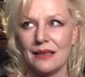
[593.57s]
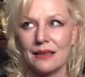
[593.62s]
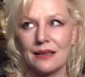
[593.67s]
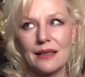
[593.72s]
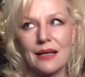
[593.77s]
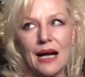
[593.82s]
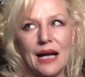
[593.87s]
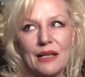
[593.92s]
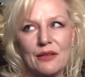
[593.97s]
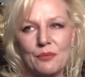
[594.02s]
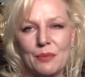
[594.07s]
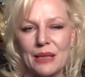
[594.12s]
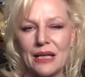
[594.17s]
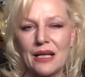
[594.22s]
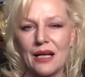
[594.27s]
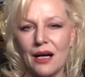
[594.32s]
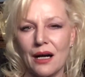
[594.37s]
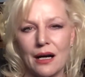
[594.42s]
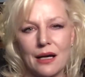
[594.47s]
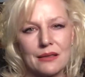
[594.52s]
kind of be
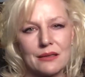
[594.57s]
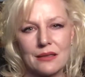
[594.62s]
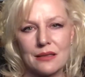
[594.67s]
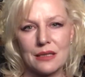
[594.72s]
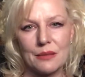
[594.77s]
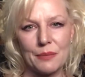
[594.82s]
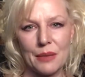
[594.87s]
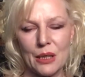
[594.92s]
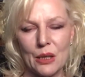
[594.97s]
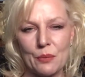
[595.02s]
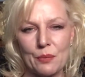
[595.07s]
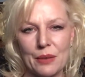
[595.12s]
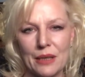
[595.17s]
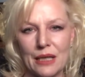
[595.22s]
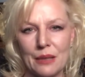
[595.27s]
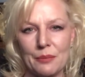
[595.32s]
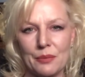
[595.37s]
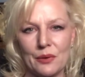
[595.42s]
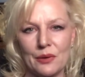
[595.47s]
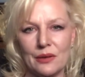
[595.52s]
cautious about
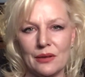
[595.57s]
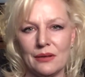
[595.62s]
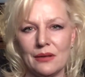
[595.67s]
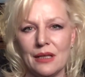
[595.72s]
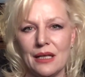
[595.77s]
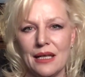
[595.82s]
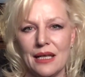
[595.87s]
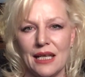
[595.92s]
people.